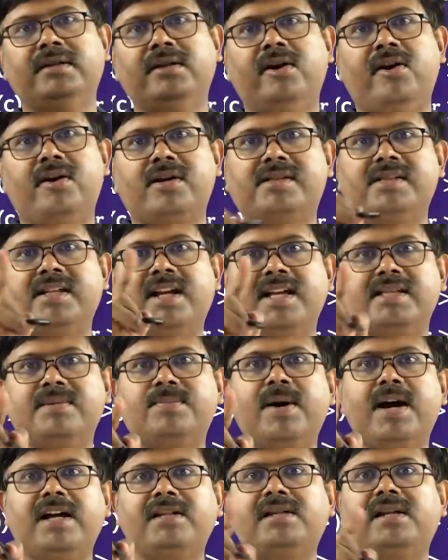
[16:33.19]
Oxygen has
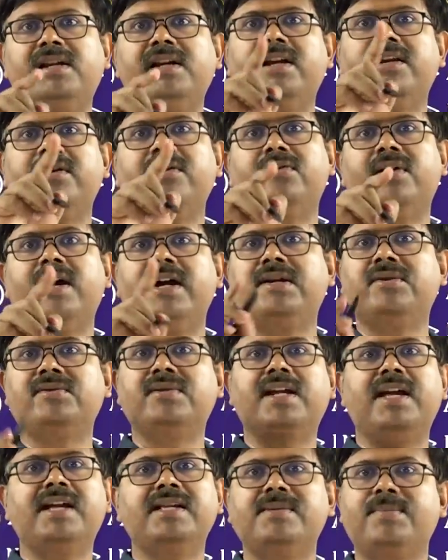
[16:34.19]
partial negative,
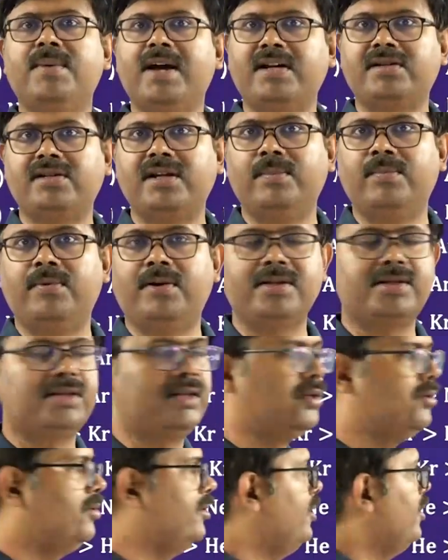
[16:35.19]
hydrogen has partial
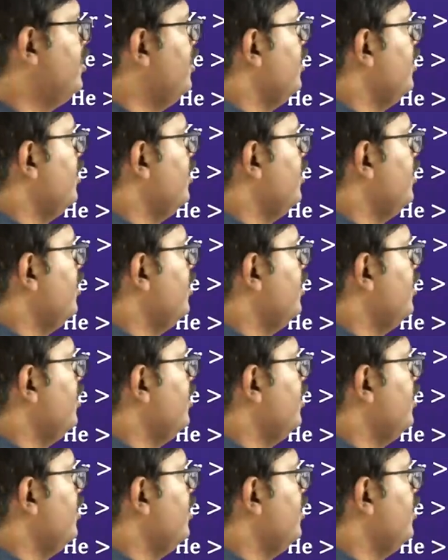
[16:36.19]
positive.